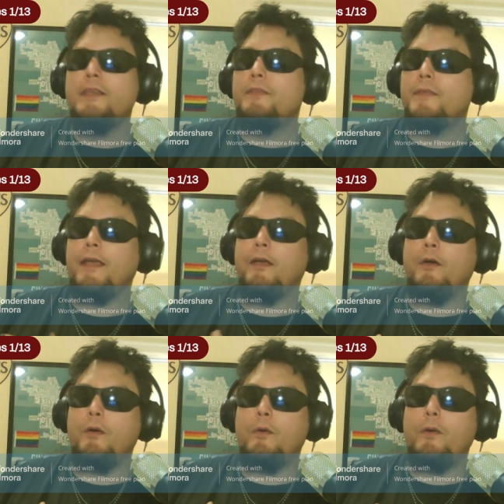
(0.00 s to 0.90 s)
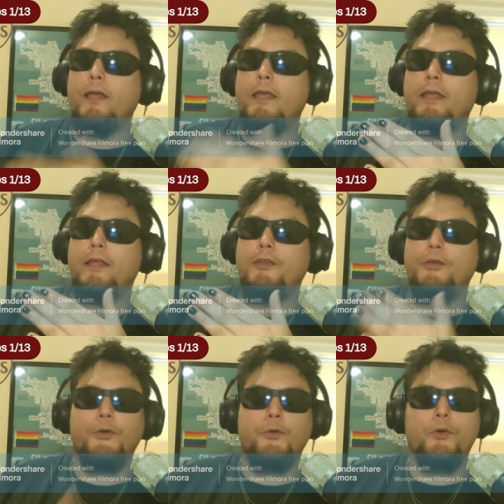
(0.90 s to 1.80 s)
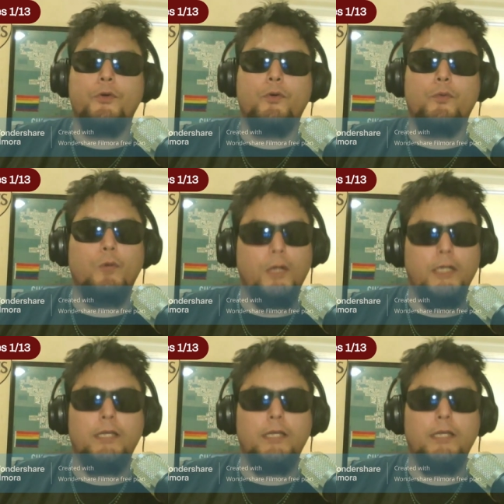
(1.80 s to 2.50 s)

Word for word: they go and you Google what